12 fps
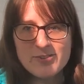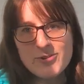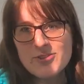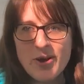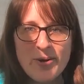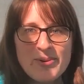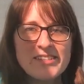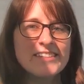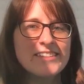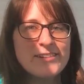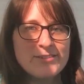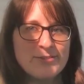So it's
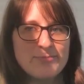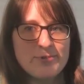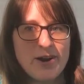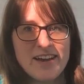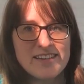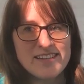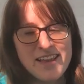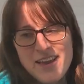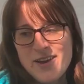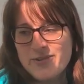always a little surprise